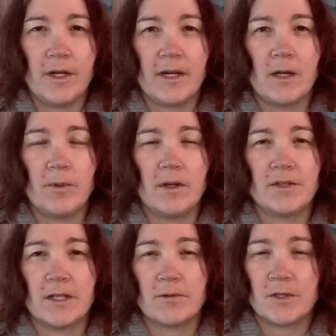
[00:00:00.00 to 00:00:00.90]
and now we're
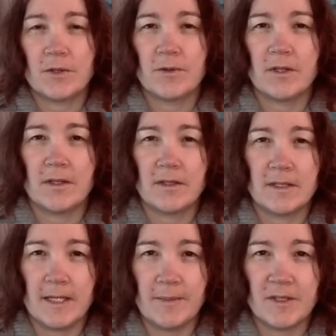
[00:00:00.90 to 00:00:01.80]
down to the
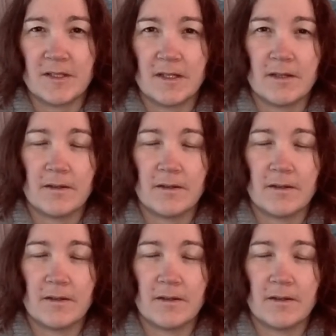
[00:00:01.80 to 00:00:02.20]
debts,